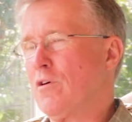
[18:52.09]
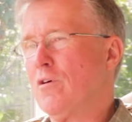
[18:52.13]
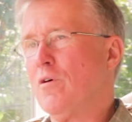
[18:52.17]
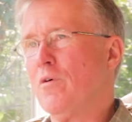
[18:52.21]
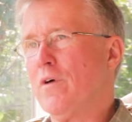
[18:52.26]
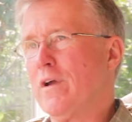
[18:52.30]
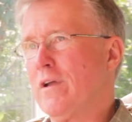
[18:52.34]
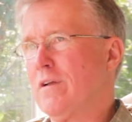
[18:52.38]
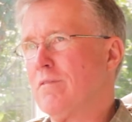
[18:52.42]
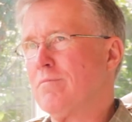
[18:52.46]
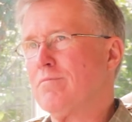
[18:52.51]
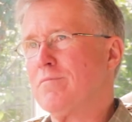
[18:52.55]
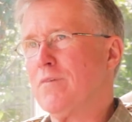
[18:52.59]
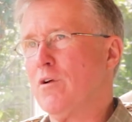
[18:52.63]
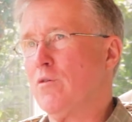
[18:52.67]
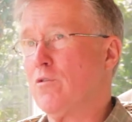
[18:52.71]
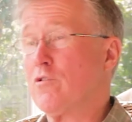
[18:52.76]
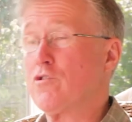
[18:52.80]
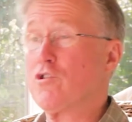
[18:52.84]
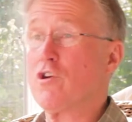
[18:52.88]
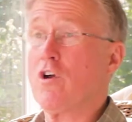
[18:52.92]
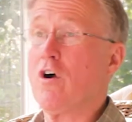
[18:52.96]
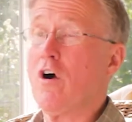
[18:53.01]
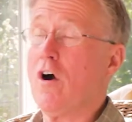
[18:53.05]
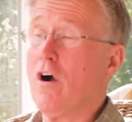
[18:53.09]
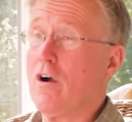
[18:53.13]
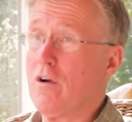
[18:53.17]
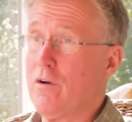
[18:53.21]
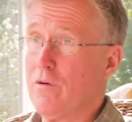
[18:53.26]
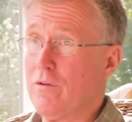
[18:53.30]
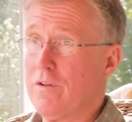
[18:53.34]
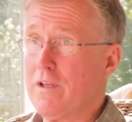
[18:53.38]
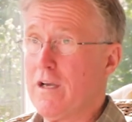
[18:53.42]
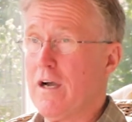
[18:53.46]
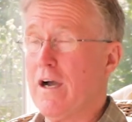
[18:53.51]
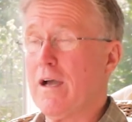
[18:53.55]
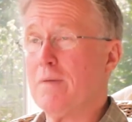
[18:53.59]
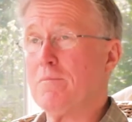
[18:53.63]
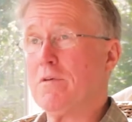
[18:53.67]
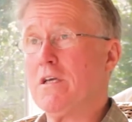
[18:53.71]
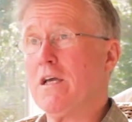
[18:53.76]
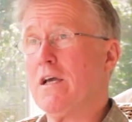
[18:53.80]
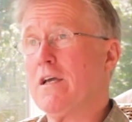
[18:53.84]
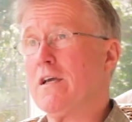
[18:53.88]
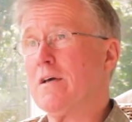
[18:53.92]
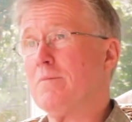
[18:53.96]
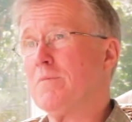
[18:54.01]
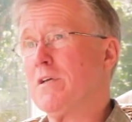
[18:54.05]
going to Chicago to the IMEA,
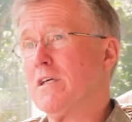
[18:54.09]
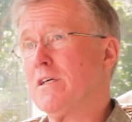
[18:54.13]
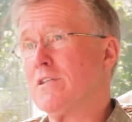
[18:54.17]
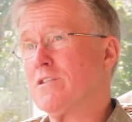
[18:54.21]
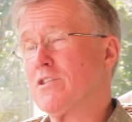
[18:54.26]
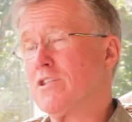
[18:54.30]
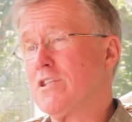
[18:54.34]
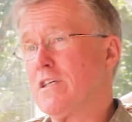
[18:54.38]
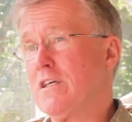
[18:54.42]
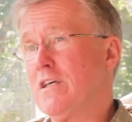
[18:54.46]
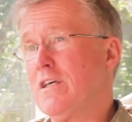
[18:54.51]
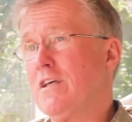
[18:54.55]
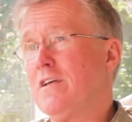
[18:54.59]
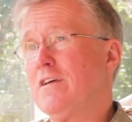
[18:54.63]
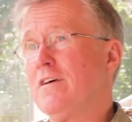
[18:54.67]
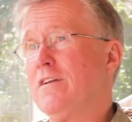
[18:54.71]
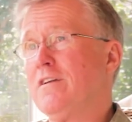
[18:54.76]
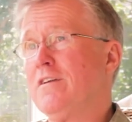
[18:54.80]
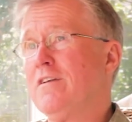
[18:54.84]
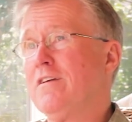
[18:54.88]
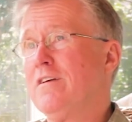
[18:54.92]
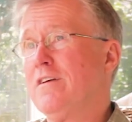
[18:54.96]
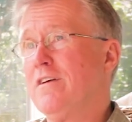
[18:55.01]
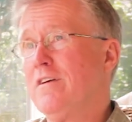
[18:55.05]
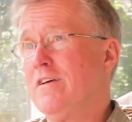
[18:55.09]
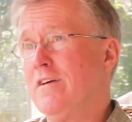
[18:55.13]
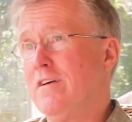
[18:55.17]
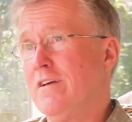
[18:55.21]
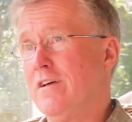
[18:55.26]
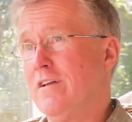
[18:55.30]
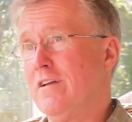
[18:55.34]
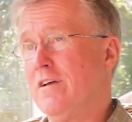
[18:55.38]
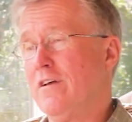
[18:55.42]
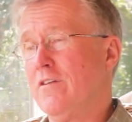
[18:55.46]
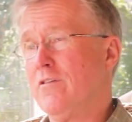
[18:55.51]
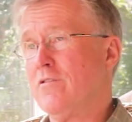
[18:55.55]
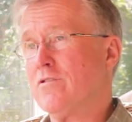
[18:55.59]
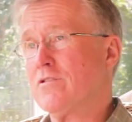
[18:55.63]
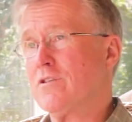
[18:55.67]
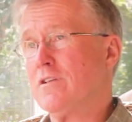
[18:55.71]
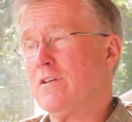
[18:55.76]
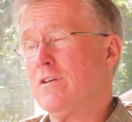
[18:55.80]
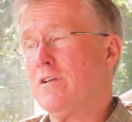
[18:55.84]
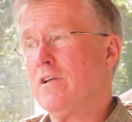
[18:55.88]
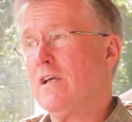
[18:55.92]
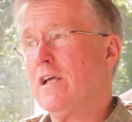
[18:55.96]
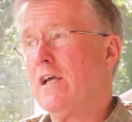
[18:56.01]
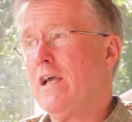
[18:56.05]
MENC, and others.
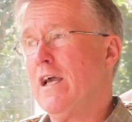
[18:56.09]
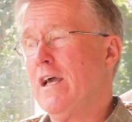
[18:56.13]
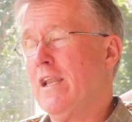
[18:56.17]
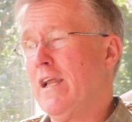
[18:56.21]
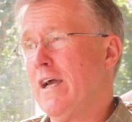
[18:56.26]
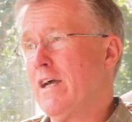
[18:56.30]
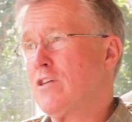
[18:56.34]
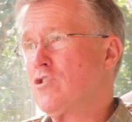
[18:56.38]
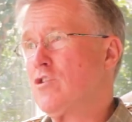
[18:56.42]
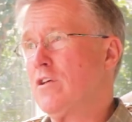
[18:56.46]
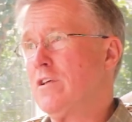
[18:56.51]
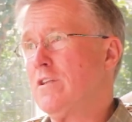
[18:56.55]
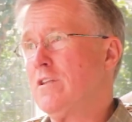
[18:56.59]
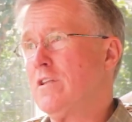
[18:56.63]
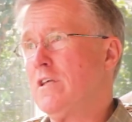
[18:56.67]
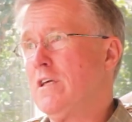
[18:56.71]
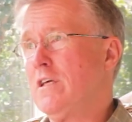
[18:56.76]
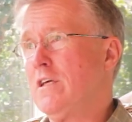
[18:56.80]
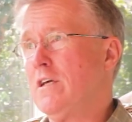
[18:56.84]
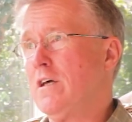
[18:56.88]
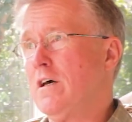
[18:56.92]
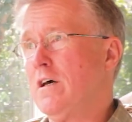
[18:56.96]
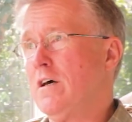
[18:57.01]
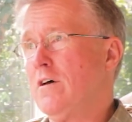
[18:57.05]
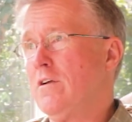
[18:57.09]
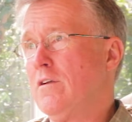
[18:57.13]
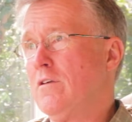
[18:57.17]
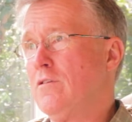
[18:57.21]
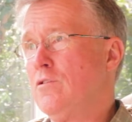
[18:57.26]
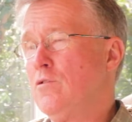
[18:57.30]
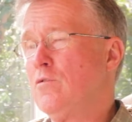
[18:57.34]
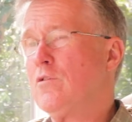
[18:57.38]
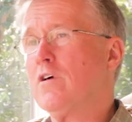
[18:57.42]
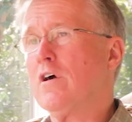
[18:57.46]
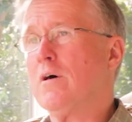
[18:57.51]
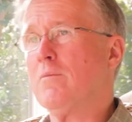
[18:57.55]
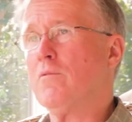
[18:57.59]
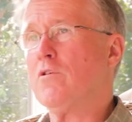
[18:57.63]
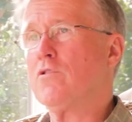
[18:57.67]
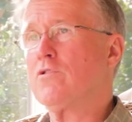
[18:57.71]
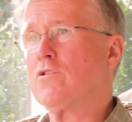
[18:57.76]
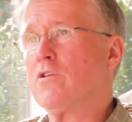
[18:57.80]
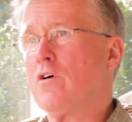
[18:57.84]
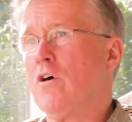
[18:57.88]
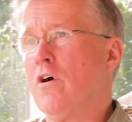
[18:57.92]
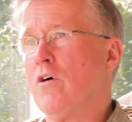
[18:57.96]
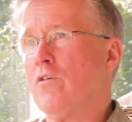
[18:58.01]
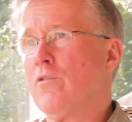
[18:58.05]
And actually, the
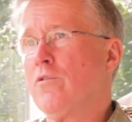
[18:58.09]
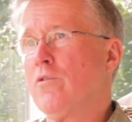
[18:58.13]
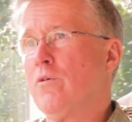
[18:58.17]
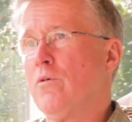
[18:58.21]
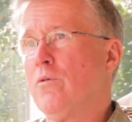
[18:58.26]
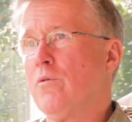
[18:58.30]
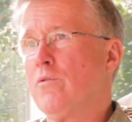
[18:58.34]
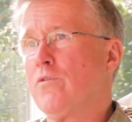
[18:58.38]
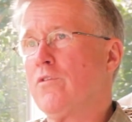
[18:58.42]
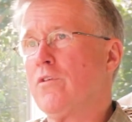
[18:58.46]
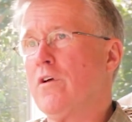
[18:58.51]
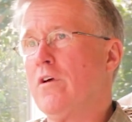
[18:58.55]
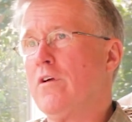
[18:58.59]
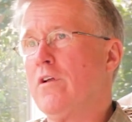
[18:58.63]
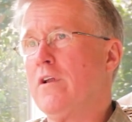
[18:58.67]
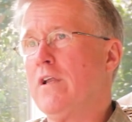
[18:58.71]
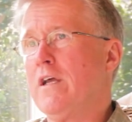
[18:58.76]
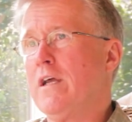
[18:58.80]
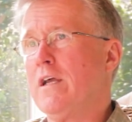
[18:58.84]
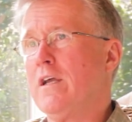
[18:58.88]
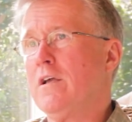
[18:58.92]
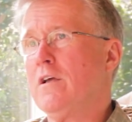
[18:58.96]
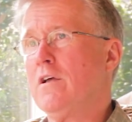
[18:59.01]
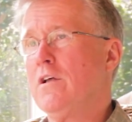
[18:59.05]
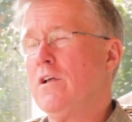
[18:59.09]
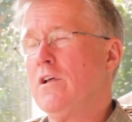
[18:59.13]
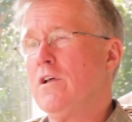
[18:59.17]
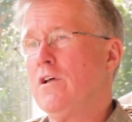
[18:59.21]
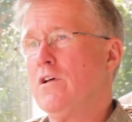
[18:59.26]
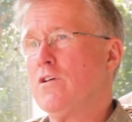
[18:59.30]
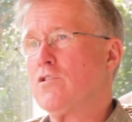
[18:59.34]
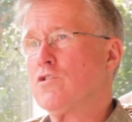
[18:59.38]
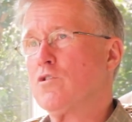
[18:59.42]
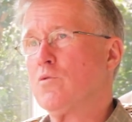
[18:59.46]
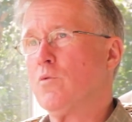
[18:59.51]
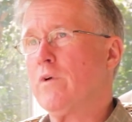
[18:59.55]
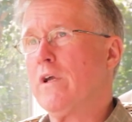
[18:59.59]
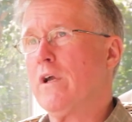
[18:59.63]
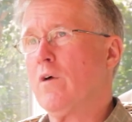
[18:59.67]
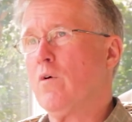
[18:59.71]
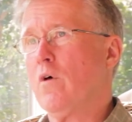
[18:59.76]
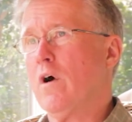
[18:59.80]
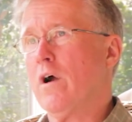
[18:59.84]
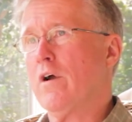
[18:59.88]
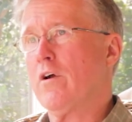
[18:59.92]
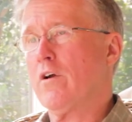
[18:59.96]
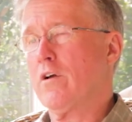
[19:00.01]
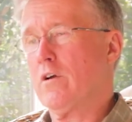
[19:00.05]
newcomers also started a swing
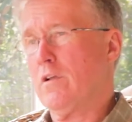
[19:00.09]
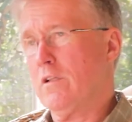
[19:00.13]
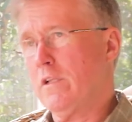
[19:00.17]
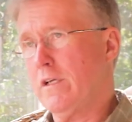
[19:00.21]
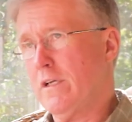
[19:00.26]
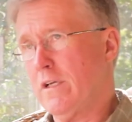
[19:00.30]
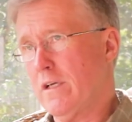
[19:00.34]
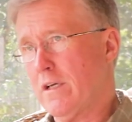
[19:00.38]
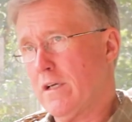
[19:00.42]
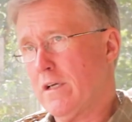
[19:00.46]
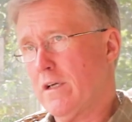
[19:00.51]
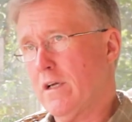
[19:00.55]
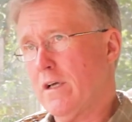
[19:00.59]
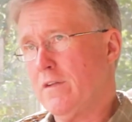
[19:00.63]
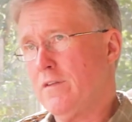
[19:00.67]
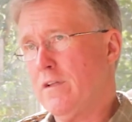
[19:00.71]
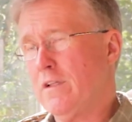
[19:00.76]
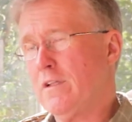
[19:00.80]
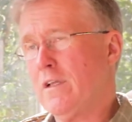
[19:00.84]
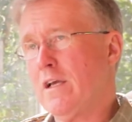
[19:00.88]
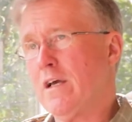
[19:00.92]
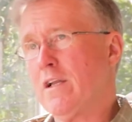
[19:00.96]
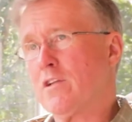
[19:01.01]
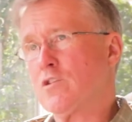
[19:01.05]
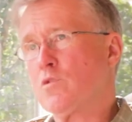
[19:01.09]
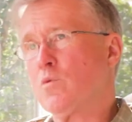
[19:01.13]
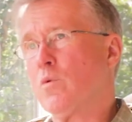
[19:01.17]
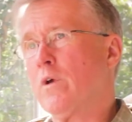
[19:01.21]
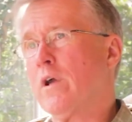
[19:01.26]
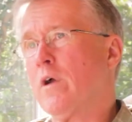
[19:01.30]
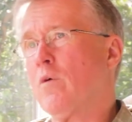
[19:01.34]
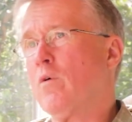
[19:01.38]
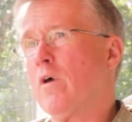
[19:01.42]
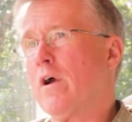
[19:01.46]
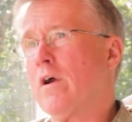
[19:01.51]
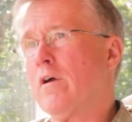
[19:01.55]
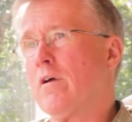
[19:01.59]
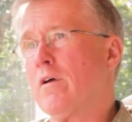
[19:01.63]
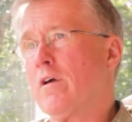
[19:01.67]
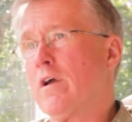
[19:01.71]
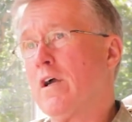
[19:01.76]
choir clinic, and then they had a swing choir